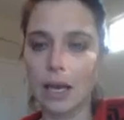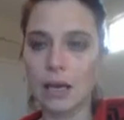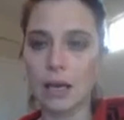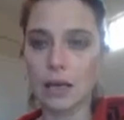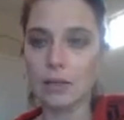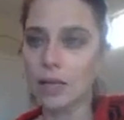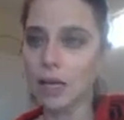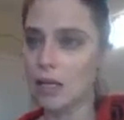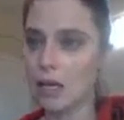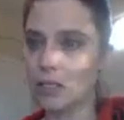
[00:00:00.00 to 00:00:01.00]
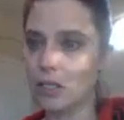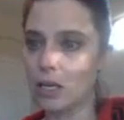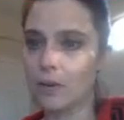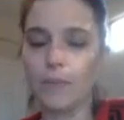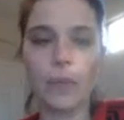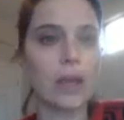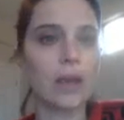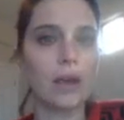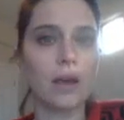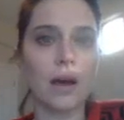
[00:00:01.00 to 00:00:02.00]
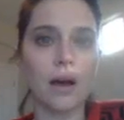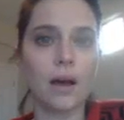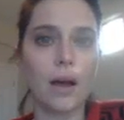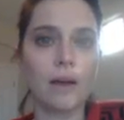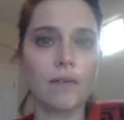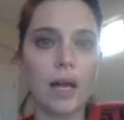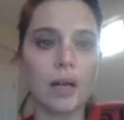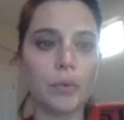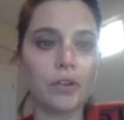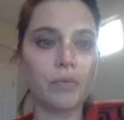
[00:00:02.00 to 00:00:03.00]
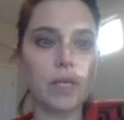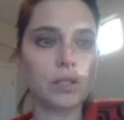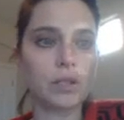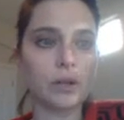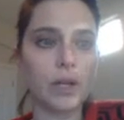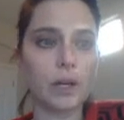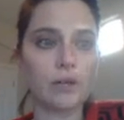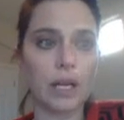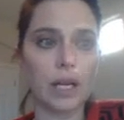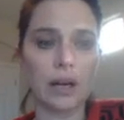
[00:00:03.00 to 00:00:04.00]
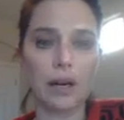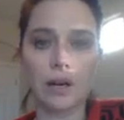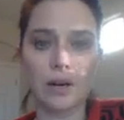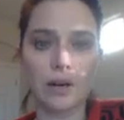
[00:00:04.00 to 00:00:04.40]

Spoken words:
the citation. I've got to move my screen over here.